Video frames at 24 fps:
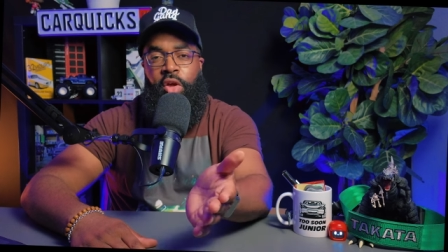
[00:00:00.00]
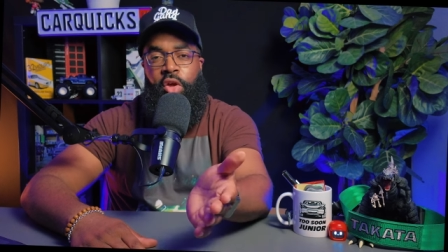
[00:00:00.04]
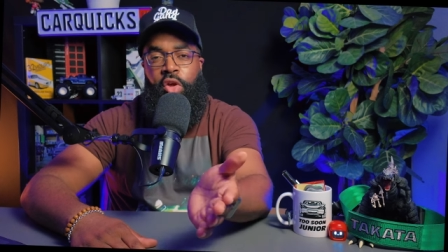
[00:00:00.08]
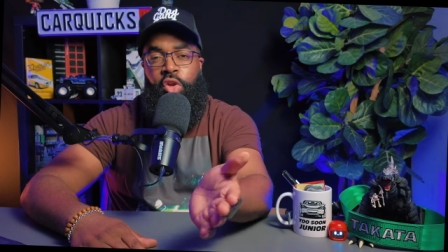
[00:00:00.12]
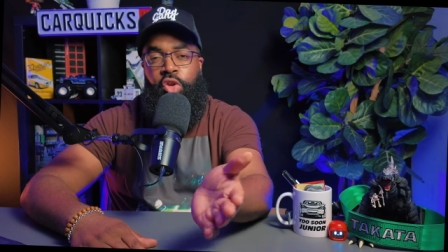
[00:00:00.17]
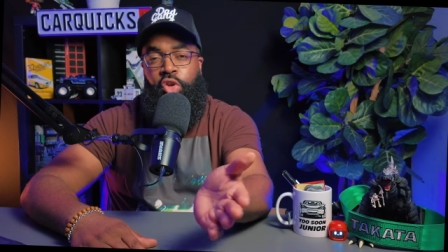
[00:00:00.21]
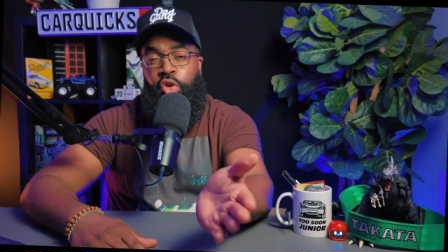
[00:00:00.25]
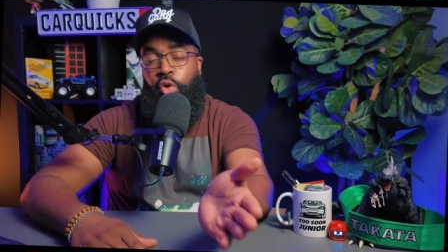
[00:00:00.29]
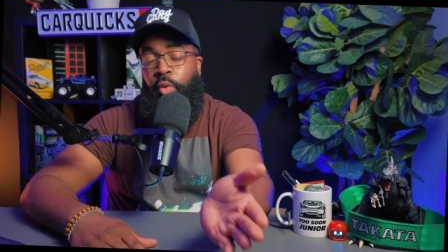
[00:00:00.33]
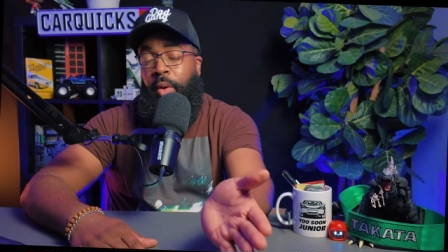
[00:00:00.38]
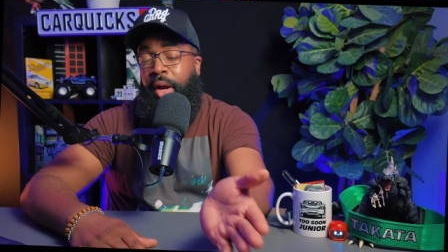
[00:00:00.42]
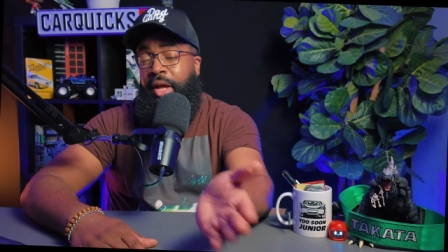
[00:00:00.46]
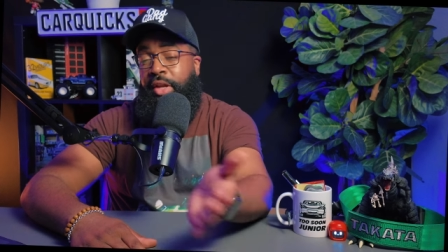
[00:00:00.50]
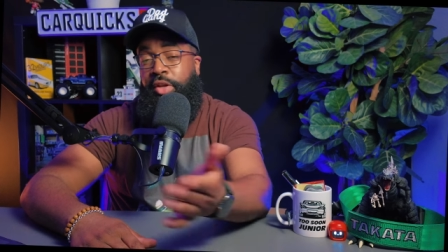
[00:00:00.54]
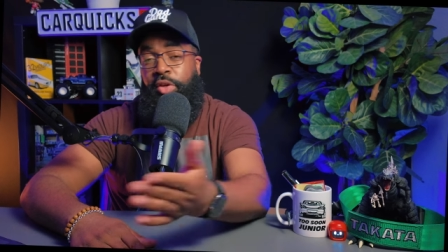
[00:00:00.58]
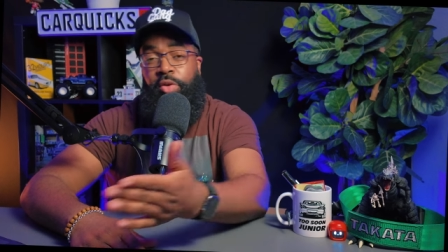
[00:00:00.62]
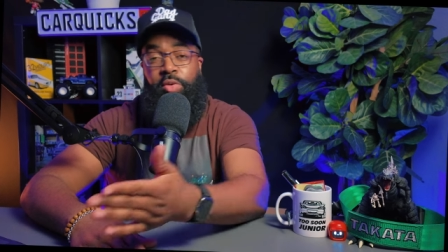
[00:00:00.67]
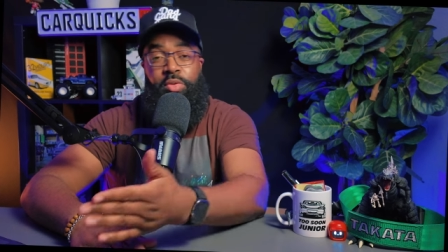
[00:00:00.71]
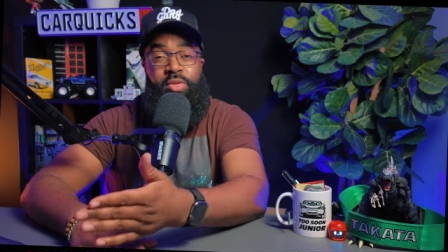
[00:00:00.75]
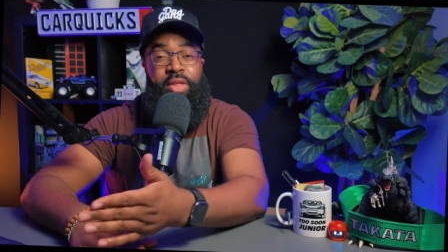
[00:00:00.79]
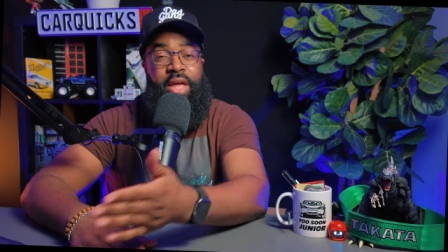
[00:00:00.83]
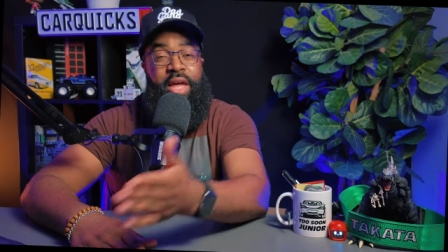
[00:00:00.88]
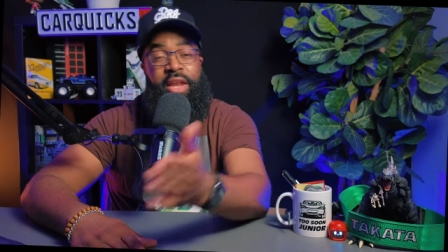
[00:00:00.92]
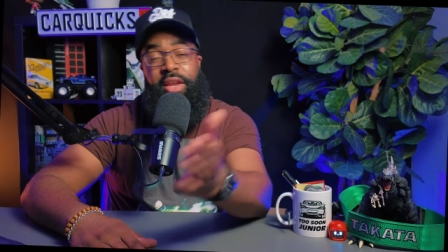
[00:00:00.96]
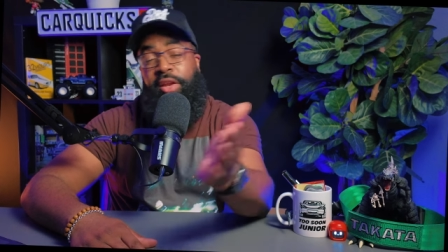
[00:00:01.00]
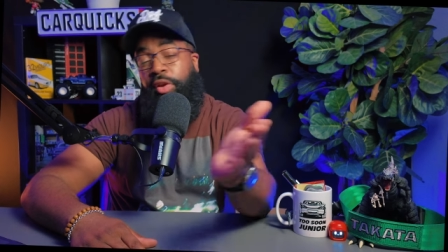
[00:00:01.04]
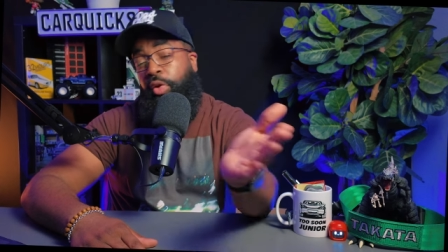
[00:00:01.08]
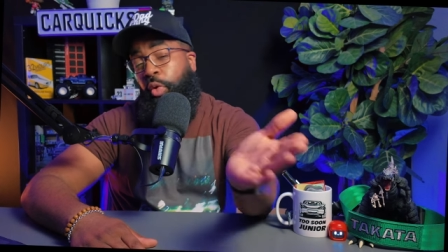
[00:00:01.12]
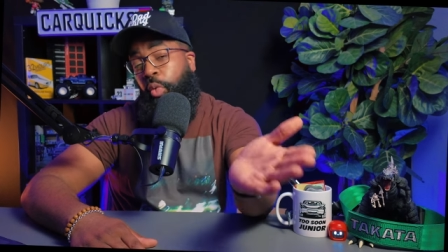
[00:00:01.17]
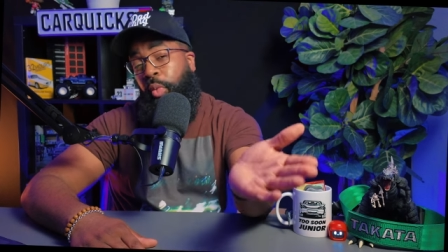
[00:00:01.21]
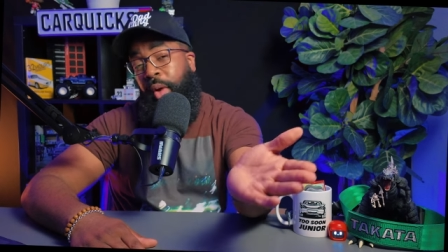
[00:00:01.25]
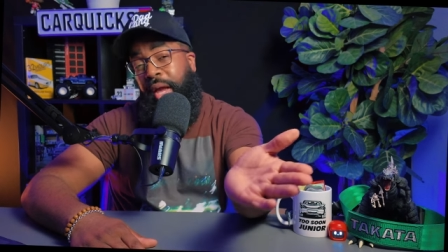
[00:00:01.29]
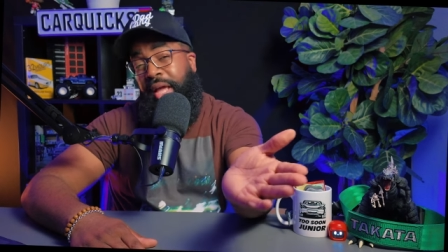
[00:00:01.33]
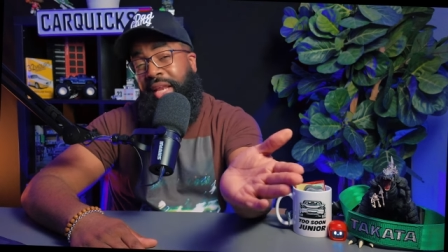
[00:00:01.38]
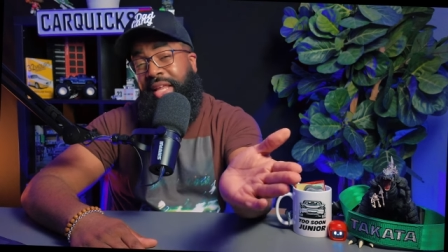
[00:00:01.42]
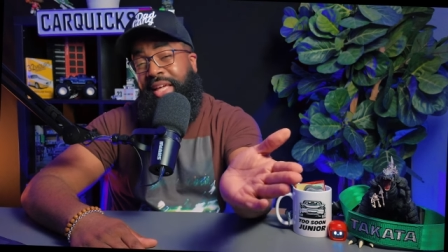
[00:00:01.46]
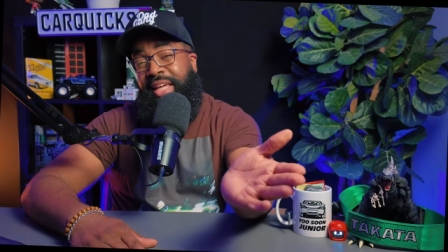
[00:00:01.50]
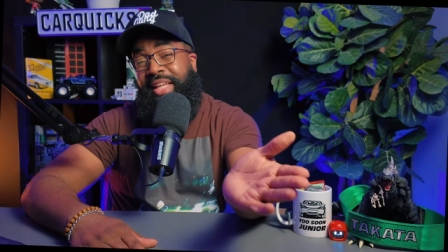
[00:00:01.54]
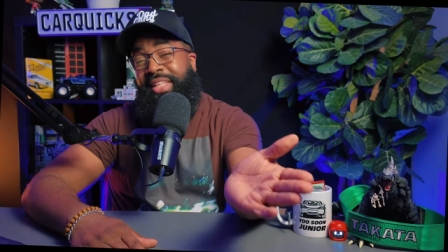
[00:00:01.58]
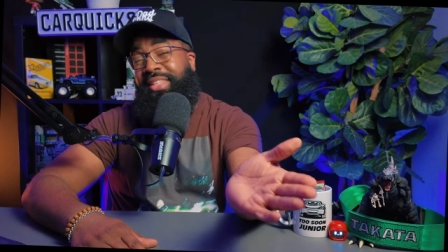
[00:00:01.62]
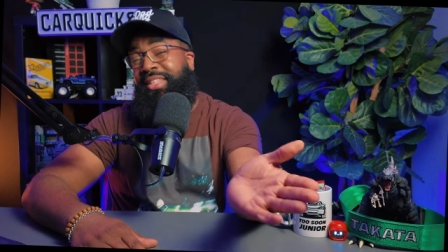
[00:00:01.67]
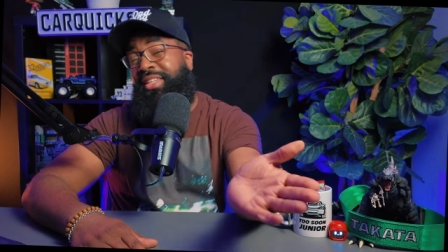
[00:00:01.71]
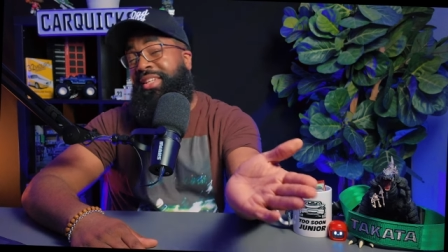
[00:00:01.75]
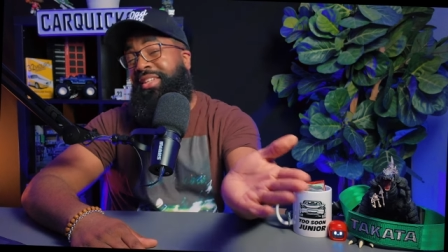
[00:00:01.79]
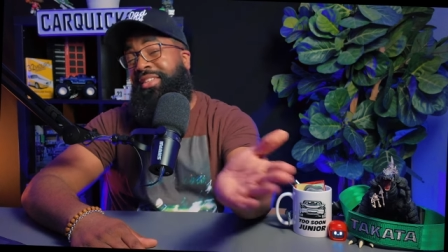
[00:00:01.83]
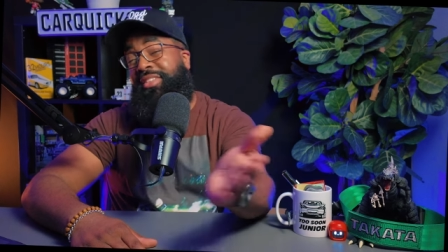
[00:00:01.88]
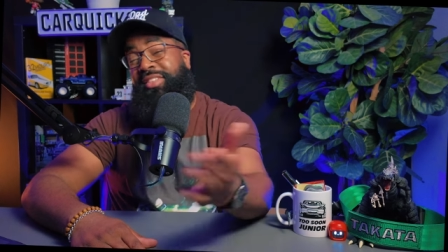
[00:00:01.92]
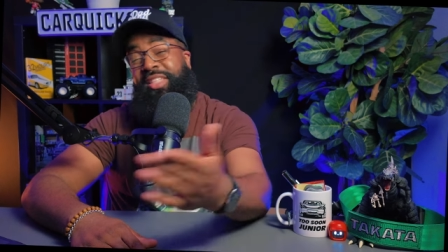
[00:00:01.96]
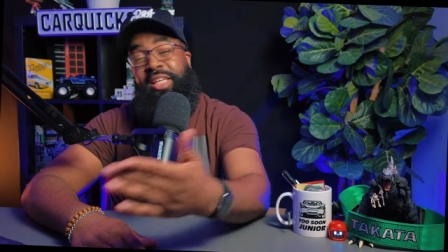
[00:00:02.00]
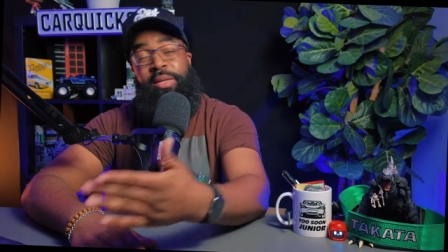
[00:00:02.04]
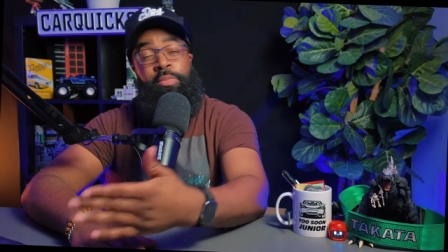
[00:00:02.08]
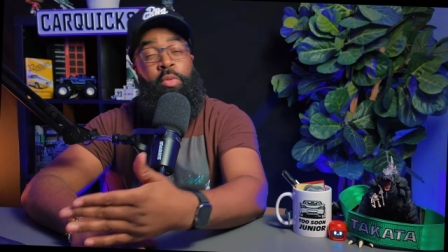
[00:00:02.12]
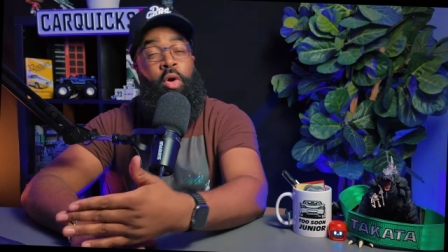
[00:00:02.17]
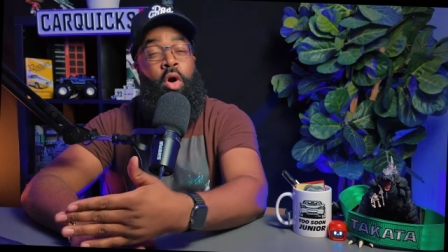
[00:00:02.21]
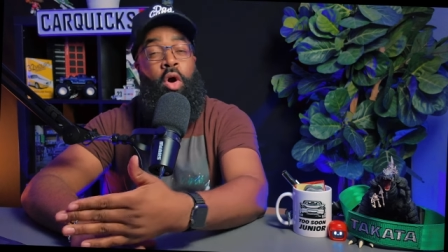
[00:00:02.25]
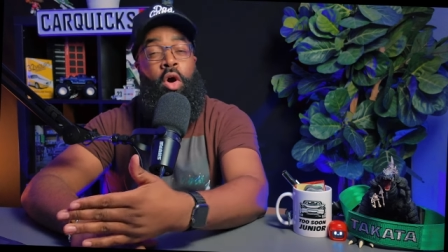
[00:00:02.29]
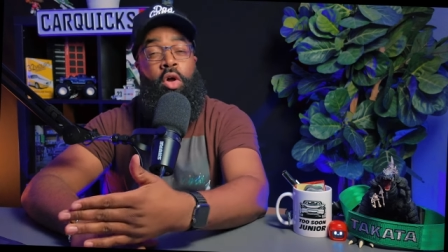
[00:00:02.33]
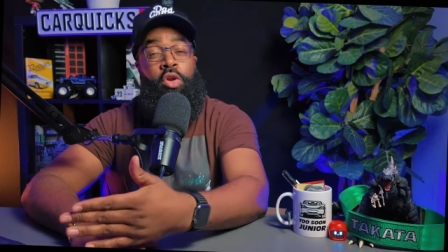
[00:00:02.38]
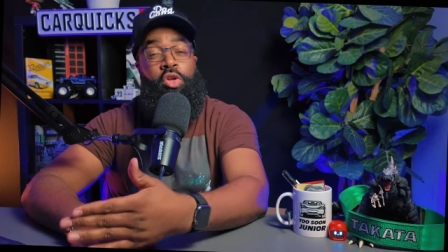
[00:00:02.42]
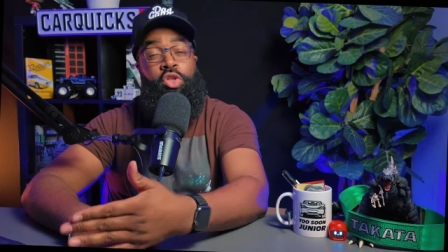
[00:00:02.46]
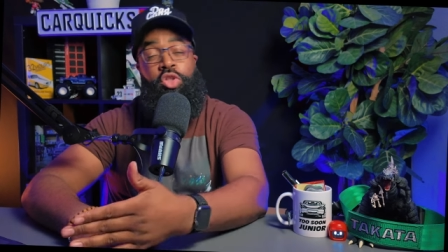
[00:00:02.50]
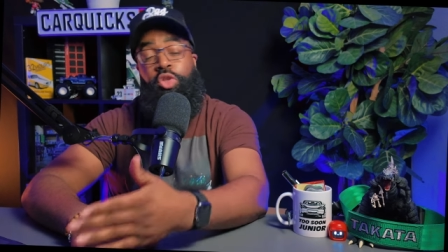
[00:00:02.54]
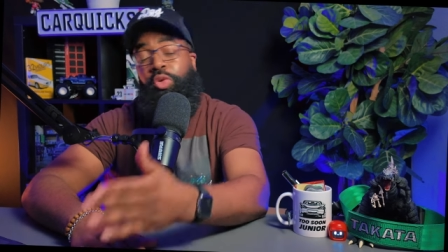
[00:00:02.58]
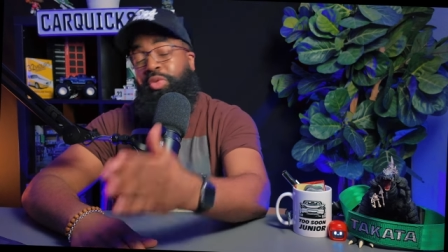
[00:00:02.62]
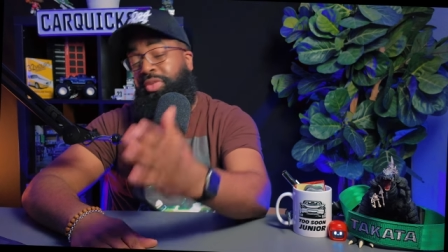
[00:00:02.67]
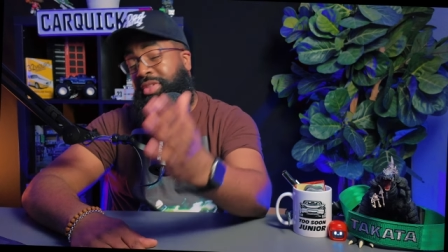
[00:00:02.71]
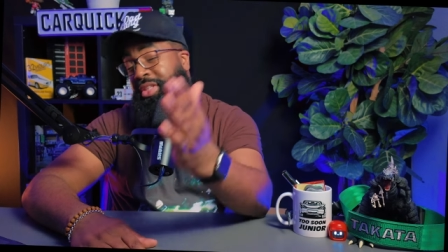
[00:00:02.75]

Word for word: Do I do that in a way to get to the SEMA Auto Show?